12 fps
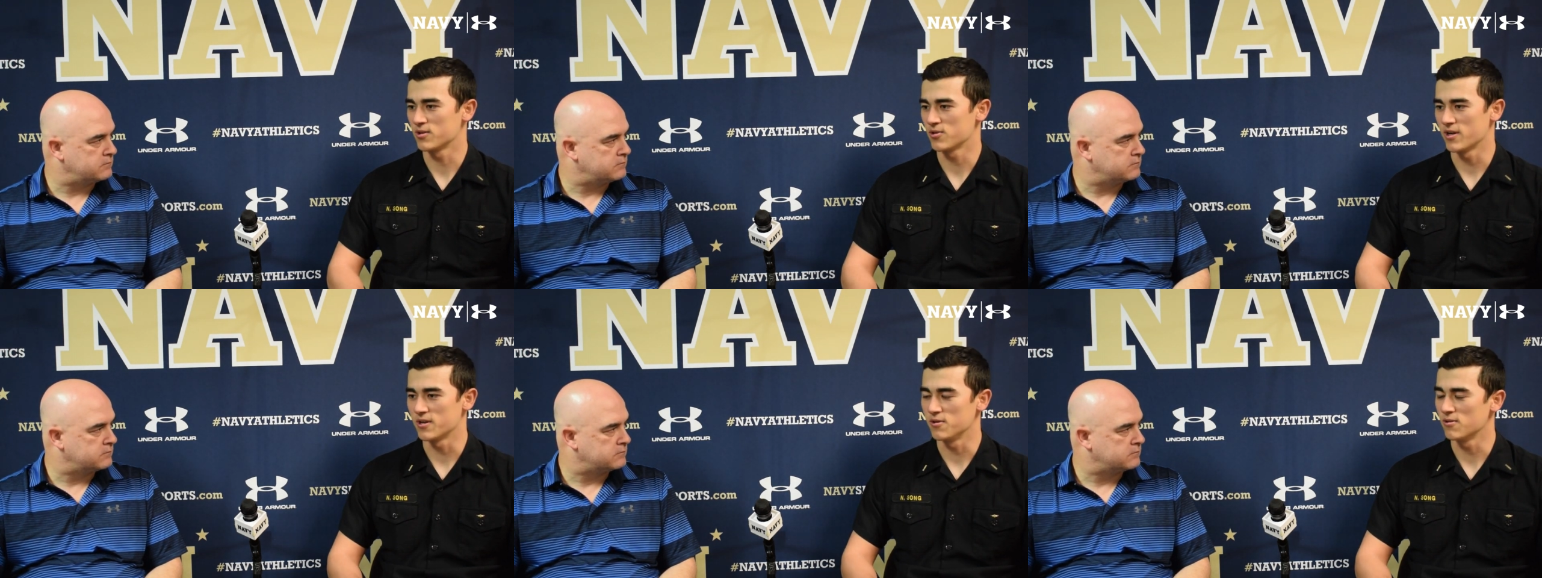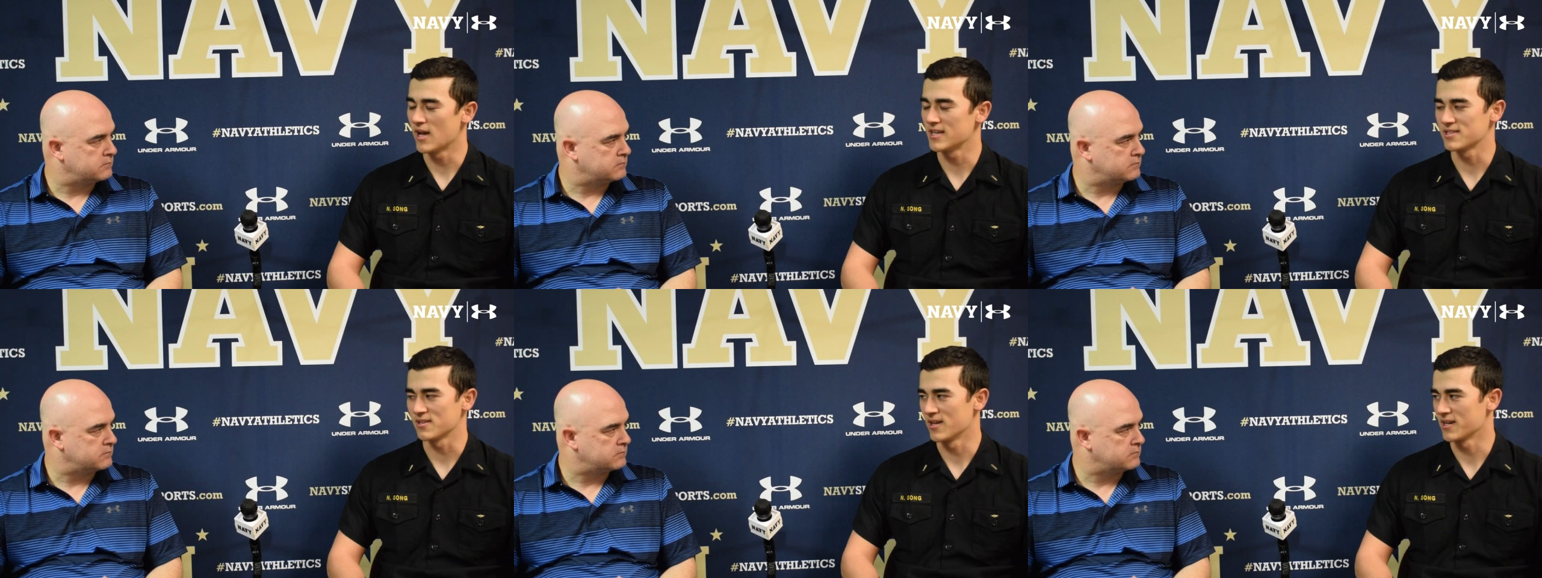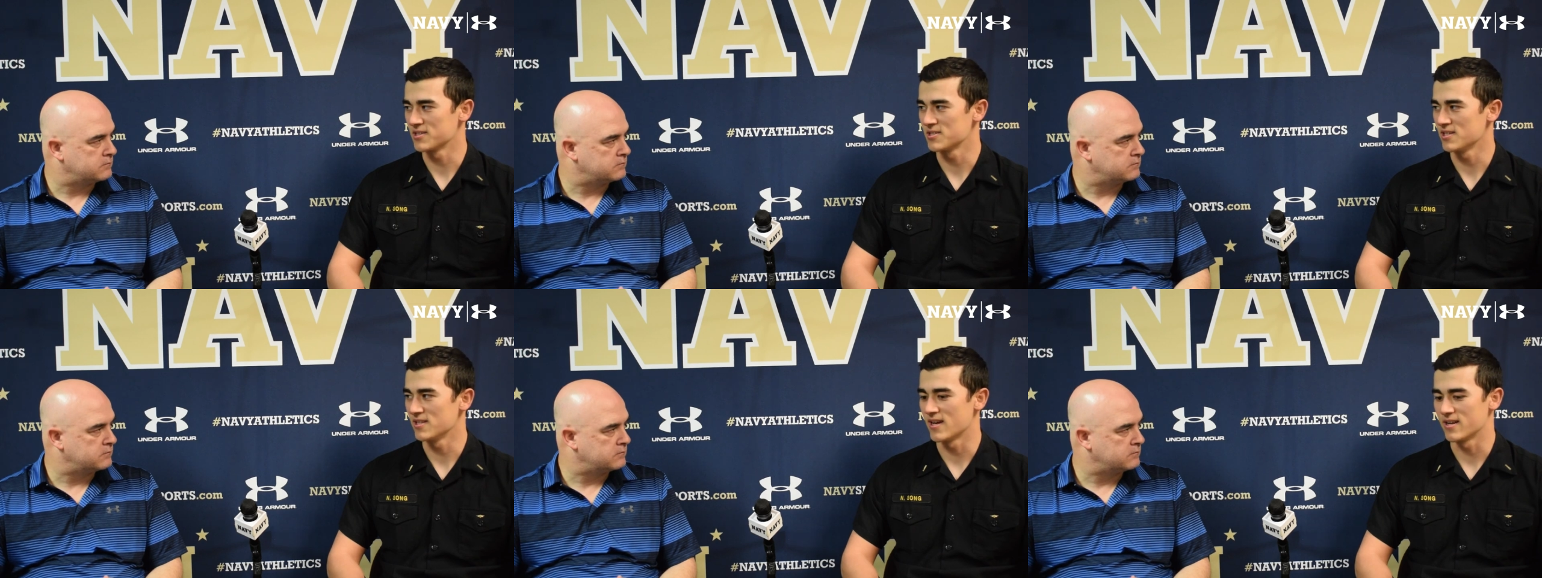Speaker 1: create a new lasting
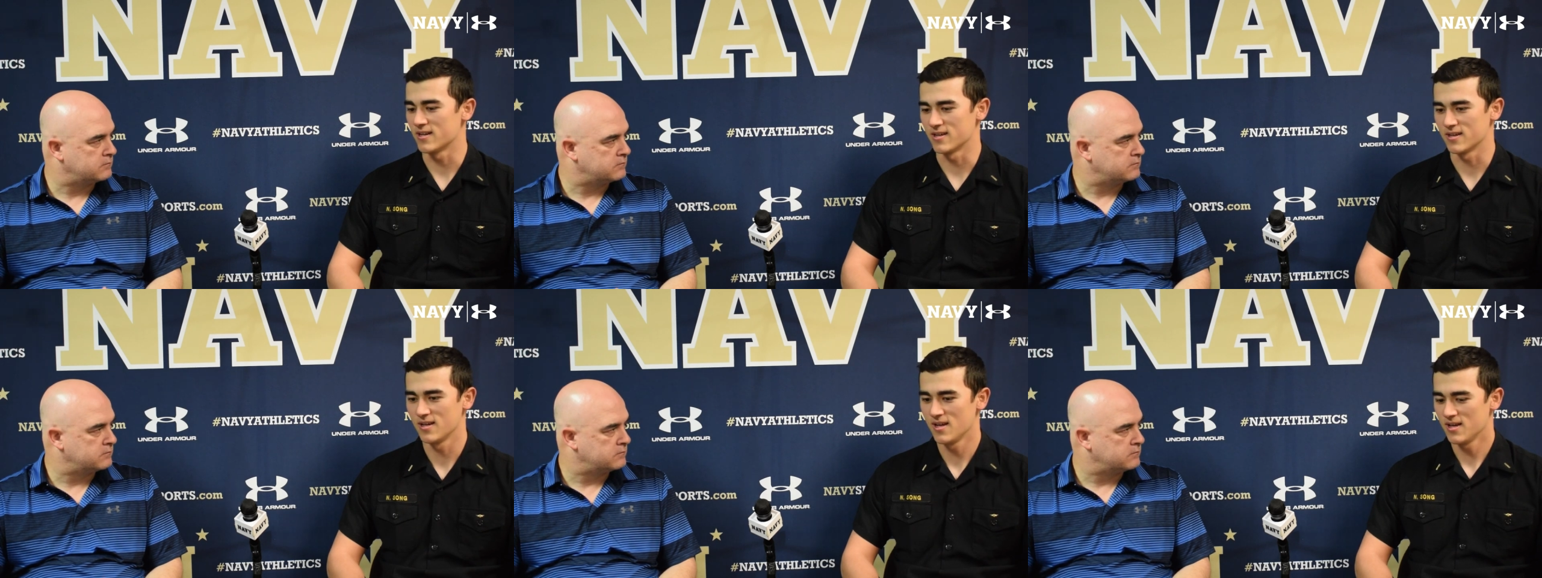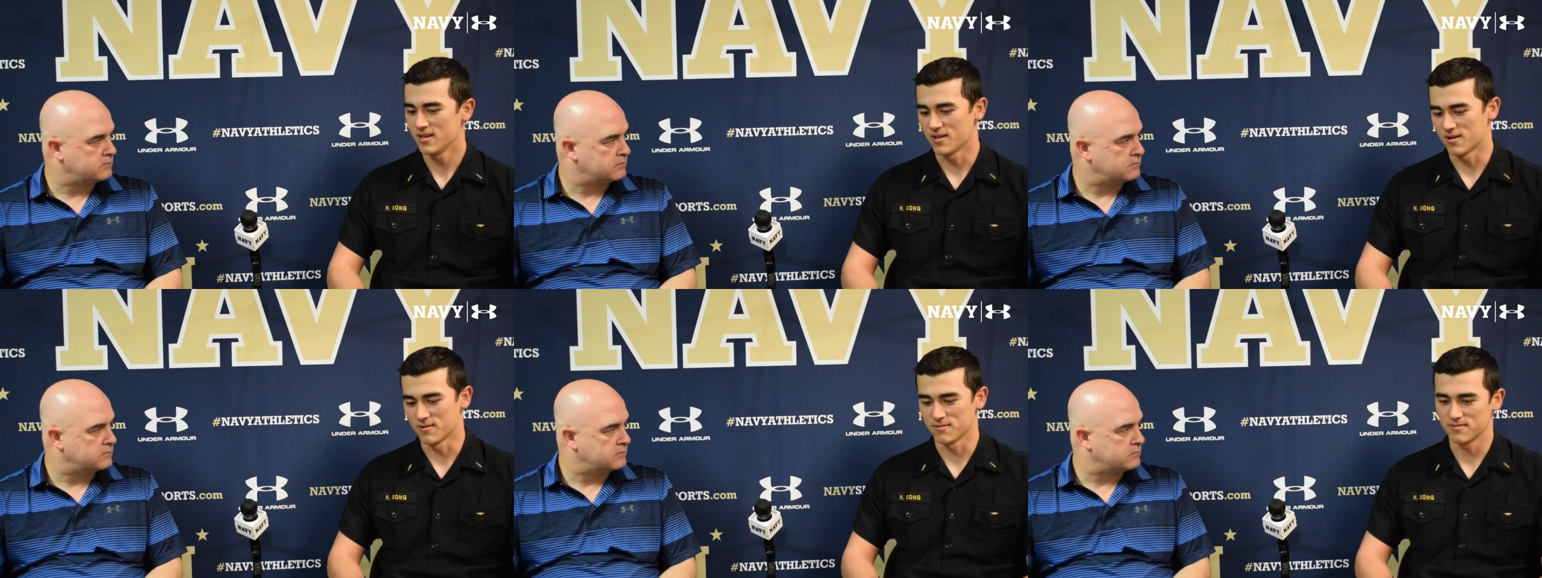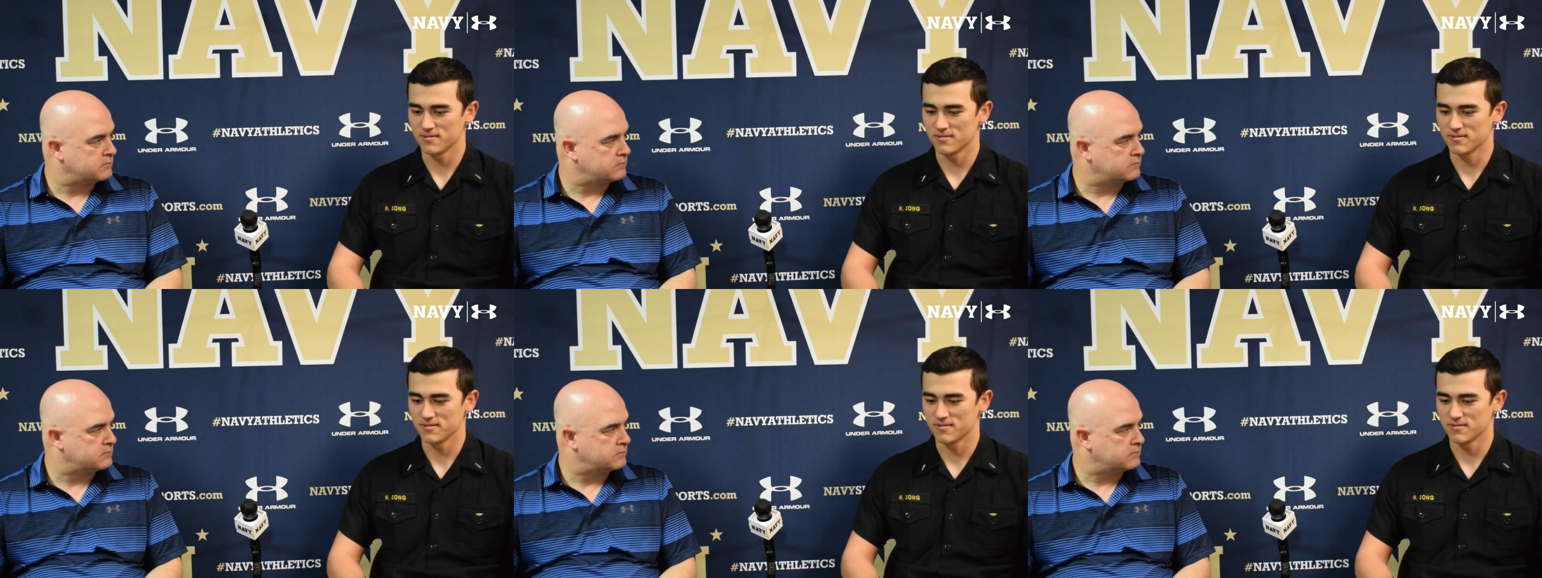legacy that uh, you know